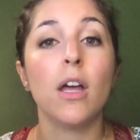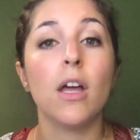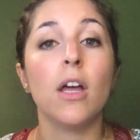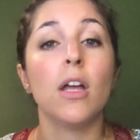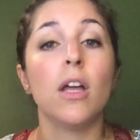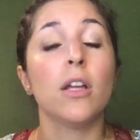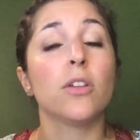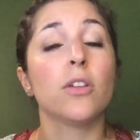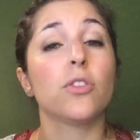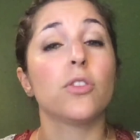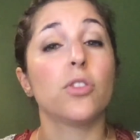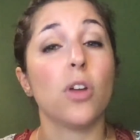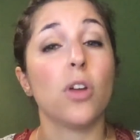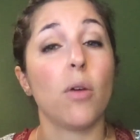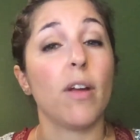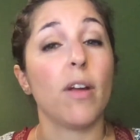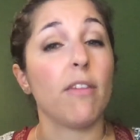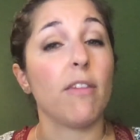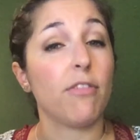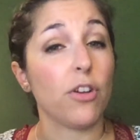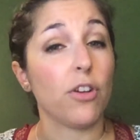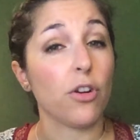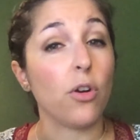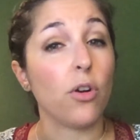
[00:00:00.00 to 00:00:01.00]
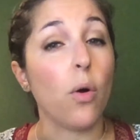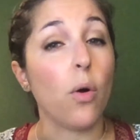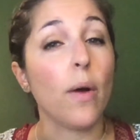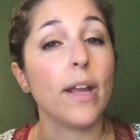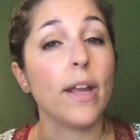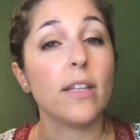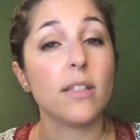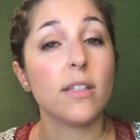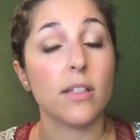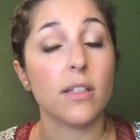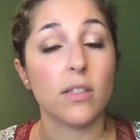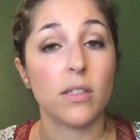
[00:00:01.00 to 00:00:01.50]
So if you're going
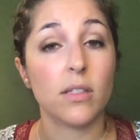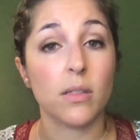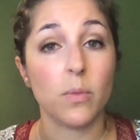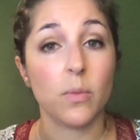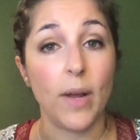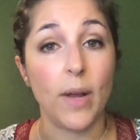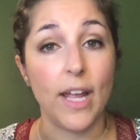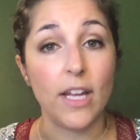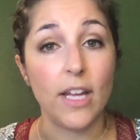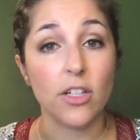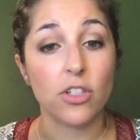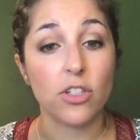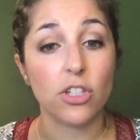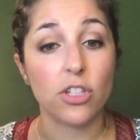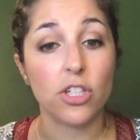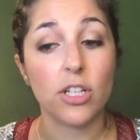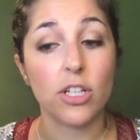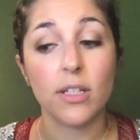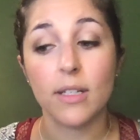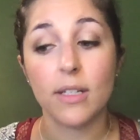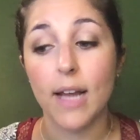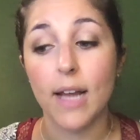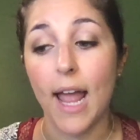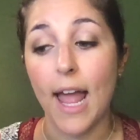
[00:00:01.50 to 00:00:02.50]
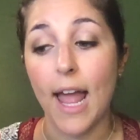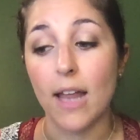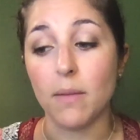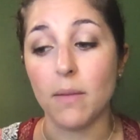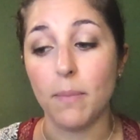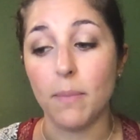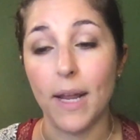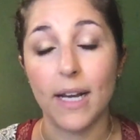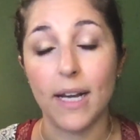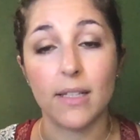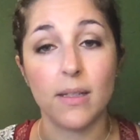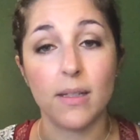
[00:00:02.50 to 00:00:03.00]
to switch and
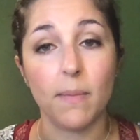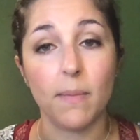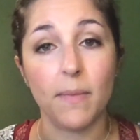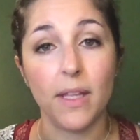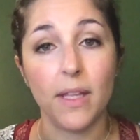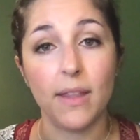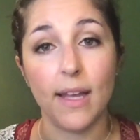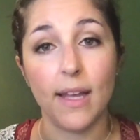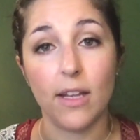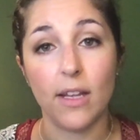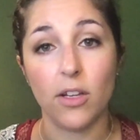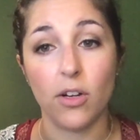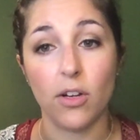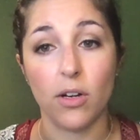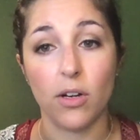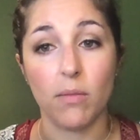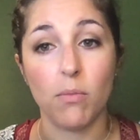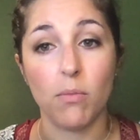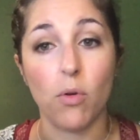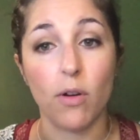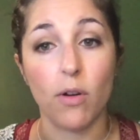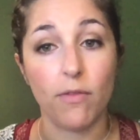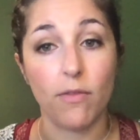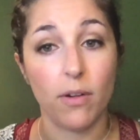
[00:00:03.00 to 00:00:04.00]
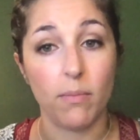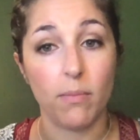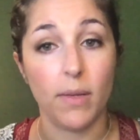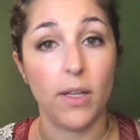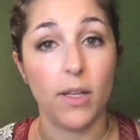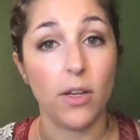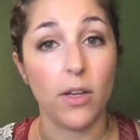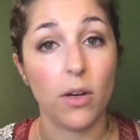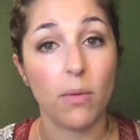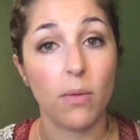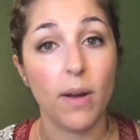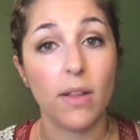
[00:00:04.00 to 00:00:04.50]
pick something that you're more
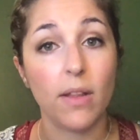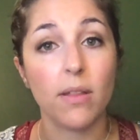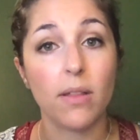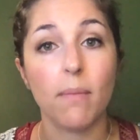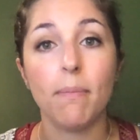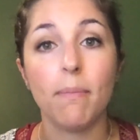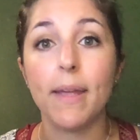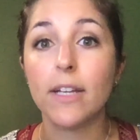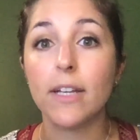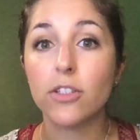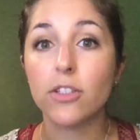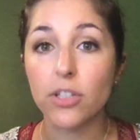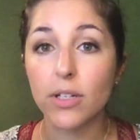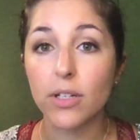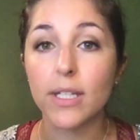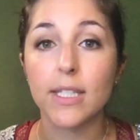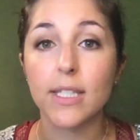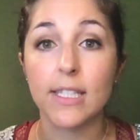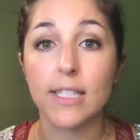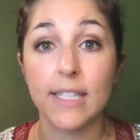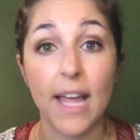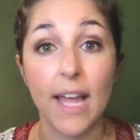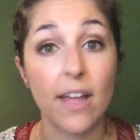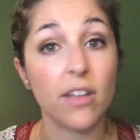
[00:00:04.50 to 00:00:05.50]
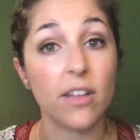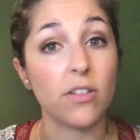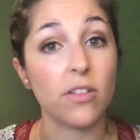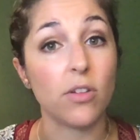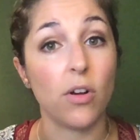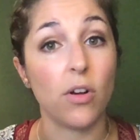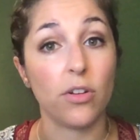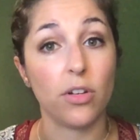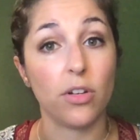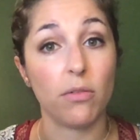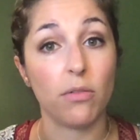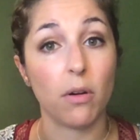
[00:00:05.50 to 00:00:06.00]
familiar with, make sure it says
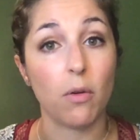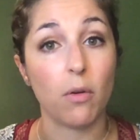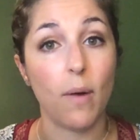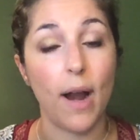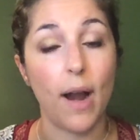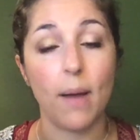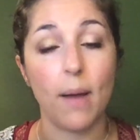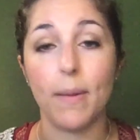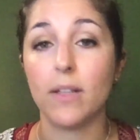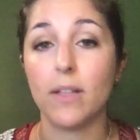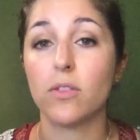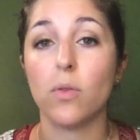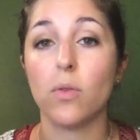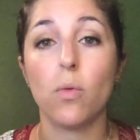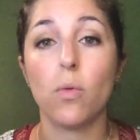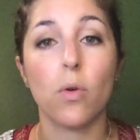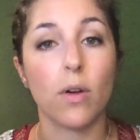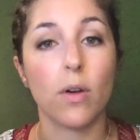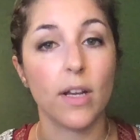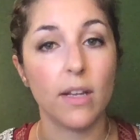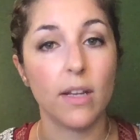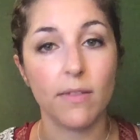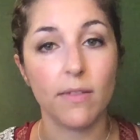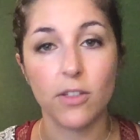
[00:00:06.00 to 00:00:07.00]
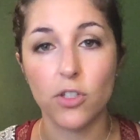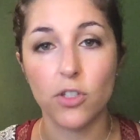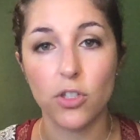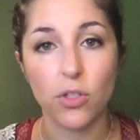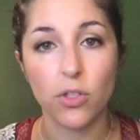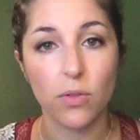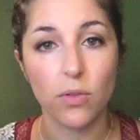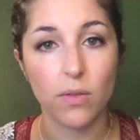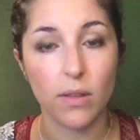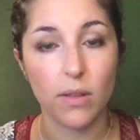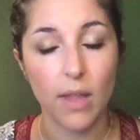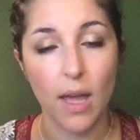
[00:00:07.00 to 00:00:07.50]
on your requirements, or even
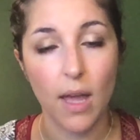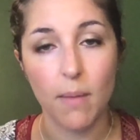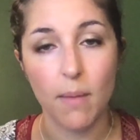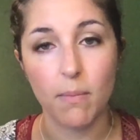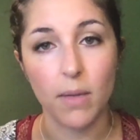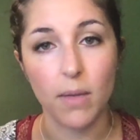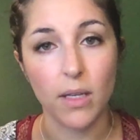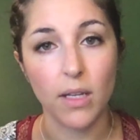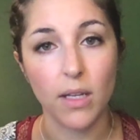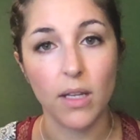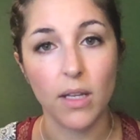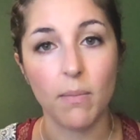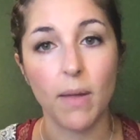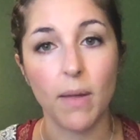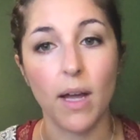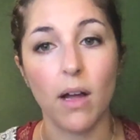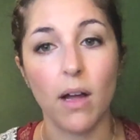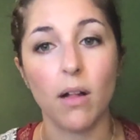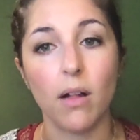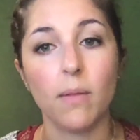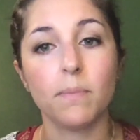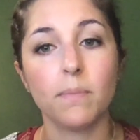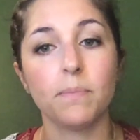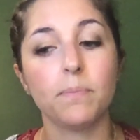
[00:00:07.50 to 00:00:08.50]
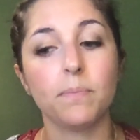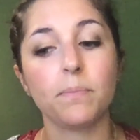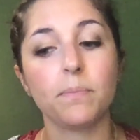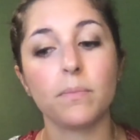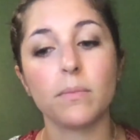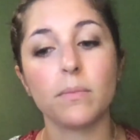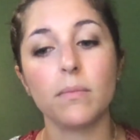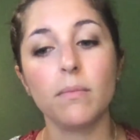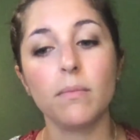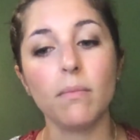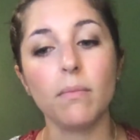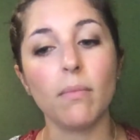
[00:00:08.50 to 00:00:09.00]
shoot them an email
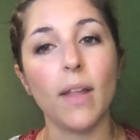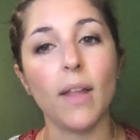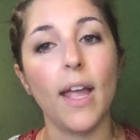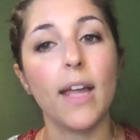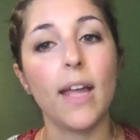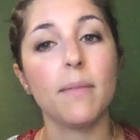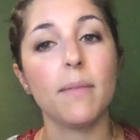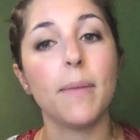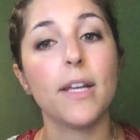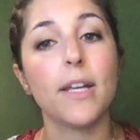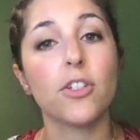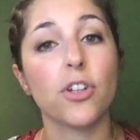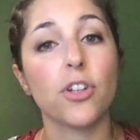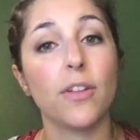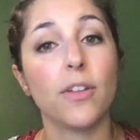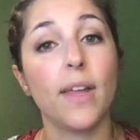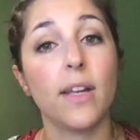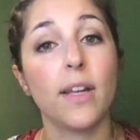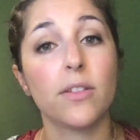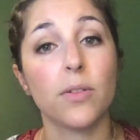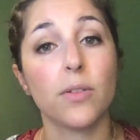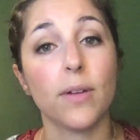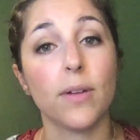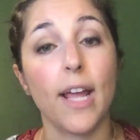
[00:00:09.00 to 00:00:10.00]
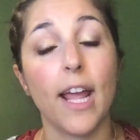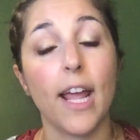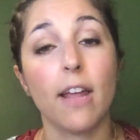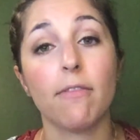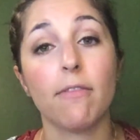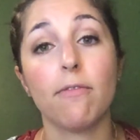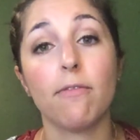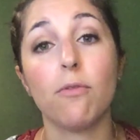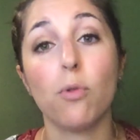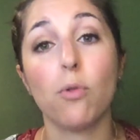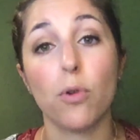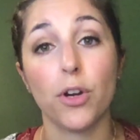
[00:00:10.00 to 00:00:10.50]
and make sure that it's okay
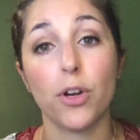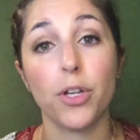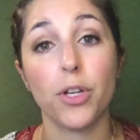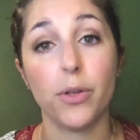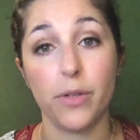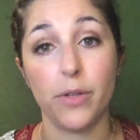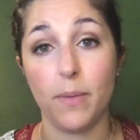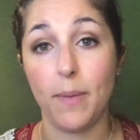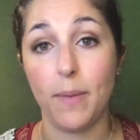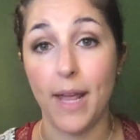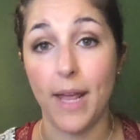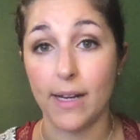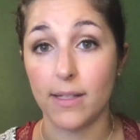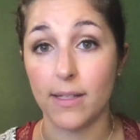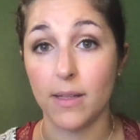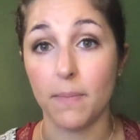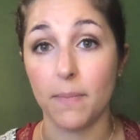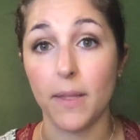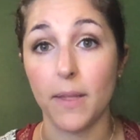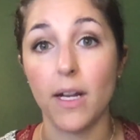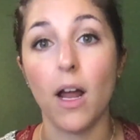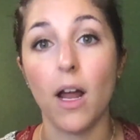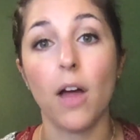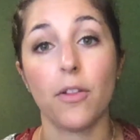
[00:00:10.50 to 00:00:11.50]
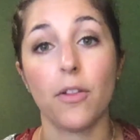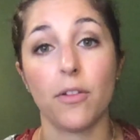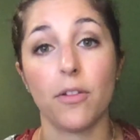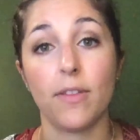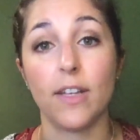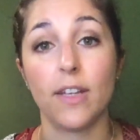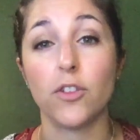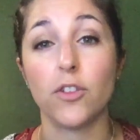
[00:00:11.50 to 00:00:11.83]
for you to pick something other than